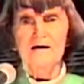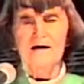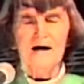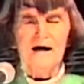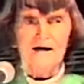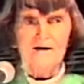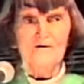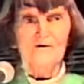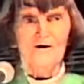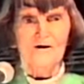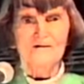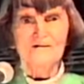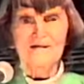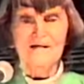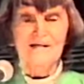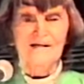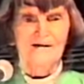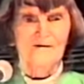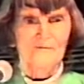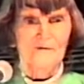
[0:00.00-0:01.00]
I call
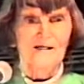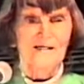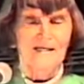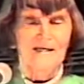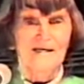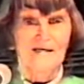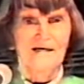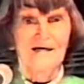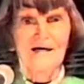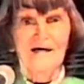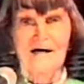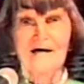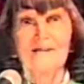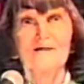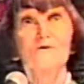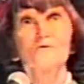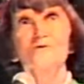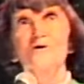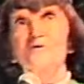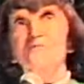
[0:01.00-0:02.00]
nitty gritty.
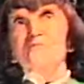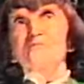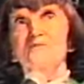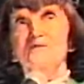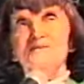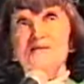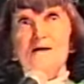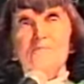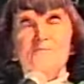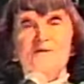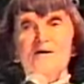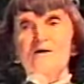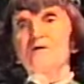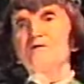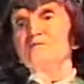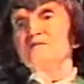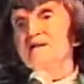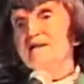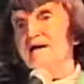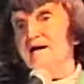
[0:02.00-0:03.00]
Don't look for something
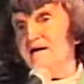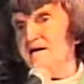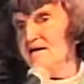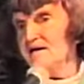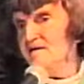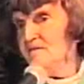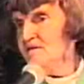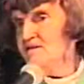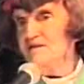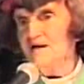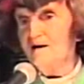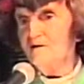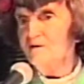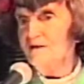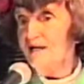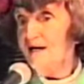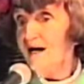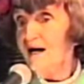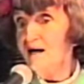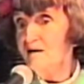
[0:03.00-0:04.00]
over there, it's not going
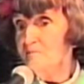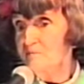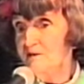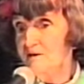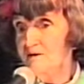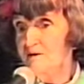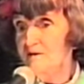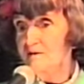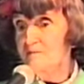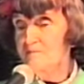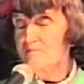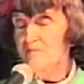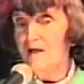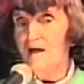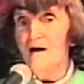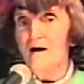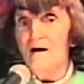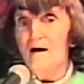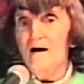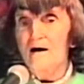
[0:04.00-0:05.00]
to happen.
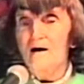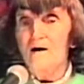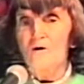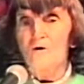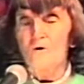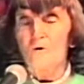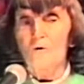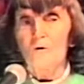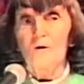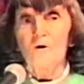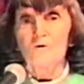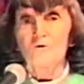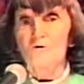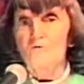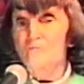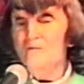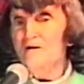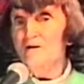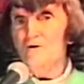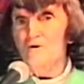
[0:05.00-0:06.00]
Or, or
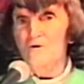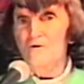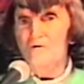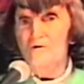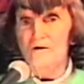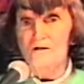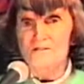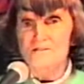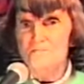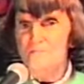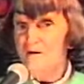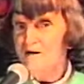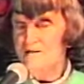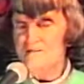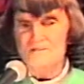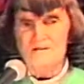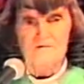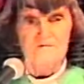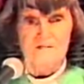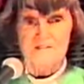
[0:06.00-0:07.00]
look for cures,
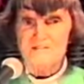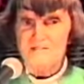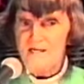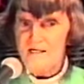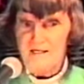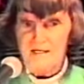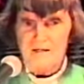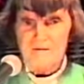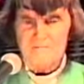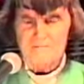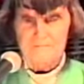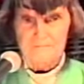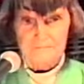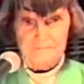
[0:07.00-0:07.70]
because there isn't any.